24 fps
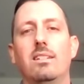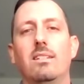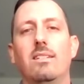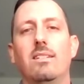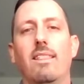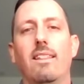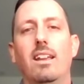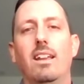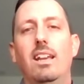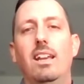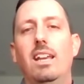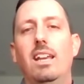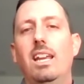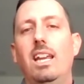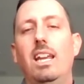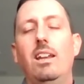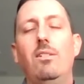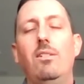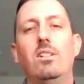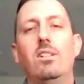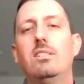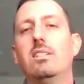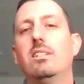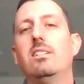And
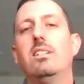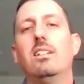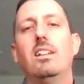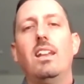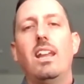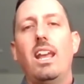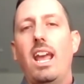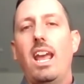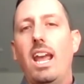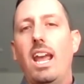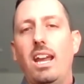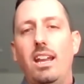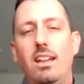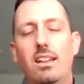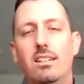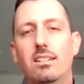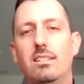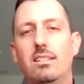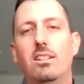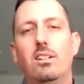even to today,